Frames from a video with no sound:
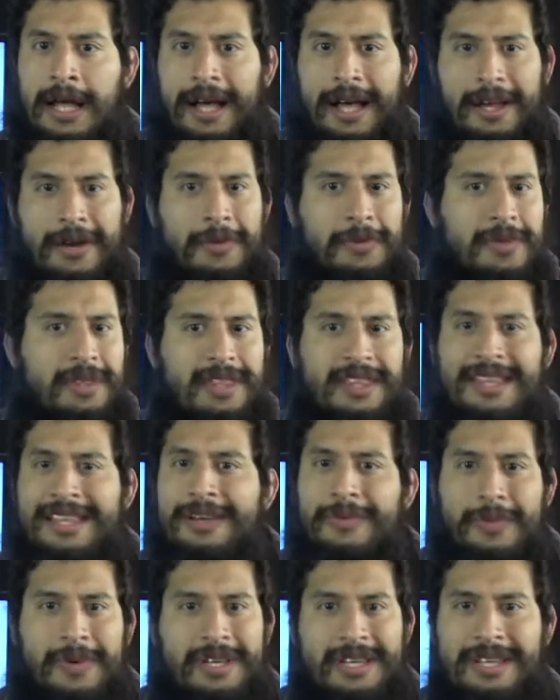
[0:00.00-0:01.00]
I don't
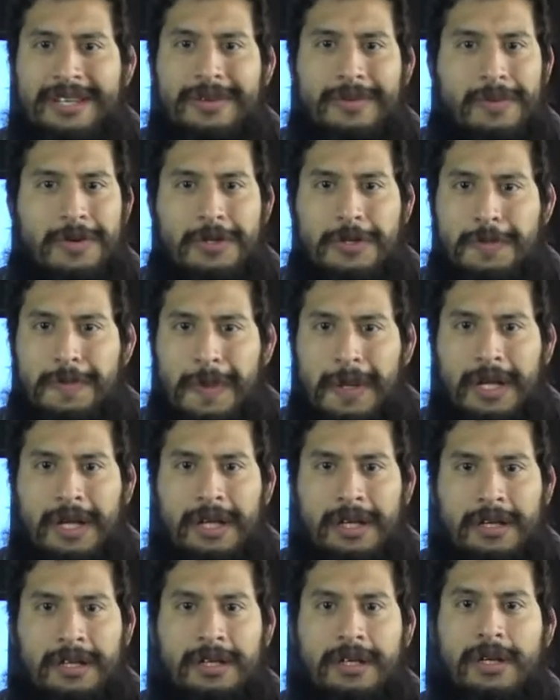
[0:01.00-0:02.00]
think we need to
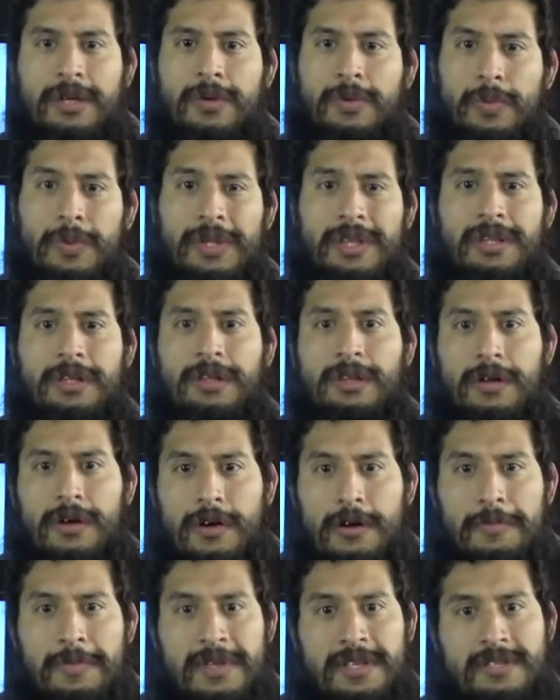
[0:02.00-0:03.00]
respond with
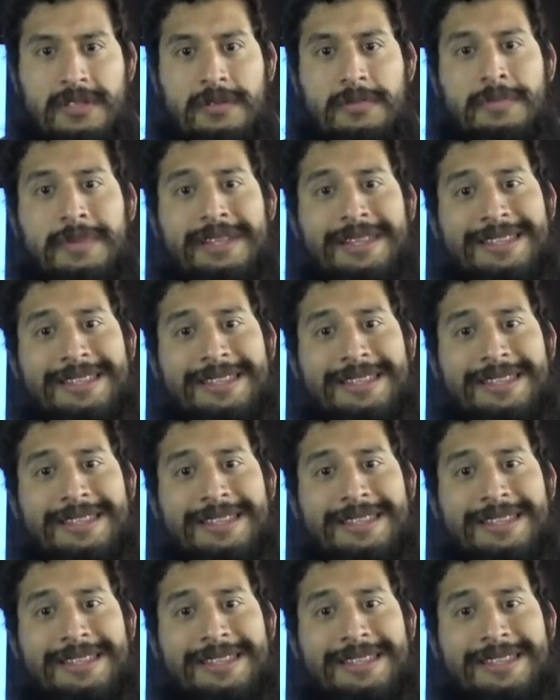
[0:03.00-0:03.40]
alarmism.